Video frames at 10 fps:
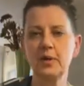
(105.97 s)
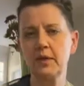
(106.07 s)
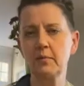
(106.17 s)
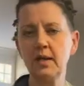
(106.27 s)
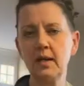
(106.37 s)

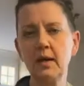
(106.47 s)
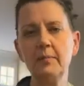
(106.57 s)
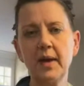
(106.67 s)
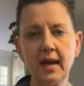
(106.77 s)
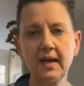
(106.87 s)
them in a
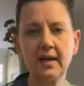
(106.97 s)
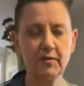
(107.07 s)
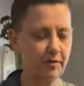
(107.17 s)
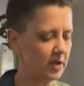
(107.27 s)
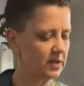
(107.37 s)
bag in the
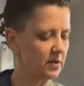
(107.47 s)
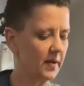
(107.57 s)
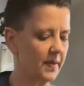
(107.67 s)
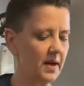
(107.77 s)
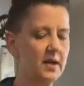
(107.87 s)
freezer, and
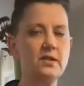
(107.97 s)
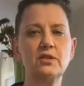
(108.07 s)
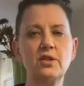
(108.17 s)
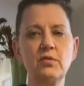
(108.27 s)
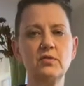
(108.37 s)
then I just
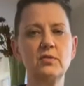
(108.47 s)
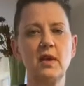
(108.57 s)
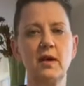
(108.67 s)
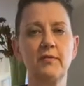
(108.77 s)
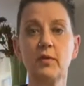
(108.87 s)
use
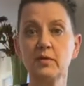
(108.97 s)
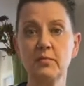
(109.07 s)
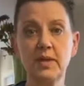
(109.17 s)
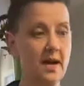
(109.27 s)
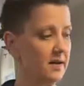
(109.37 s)
the frozen
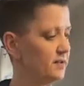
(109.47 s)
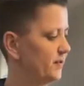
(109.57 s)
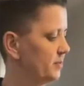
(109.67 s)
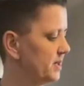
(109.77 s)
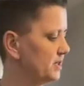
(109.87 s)
bananas for
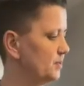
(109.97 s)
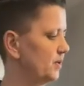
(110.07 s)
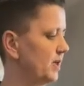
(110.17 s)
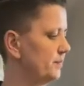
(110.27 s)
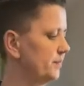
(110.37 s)
my
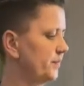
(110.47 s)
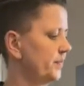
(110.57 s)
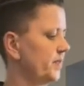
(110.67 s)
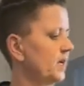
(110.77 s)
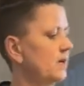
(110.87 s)
smoothie.
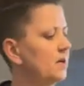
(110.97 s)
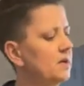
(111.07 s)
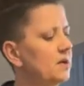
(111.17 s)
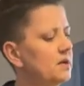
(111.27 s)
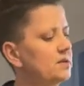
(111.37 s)

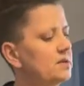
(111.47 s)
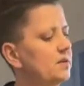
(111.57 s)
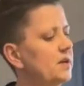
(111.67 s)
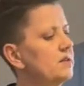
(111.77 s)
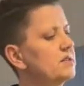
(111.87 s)
So
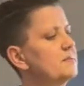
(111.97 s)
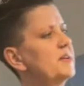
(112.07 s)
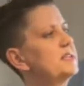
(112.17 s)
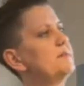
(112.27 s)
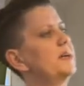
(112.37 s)
here's my
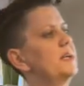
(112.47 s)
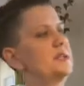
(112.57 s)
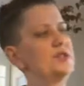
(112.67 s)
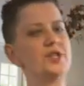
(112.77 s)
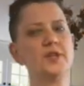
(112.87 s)

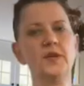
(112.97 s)
spinach.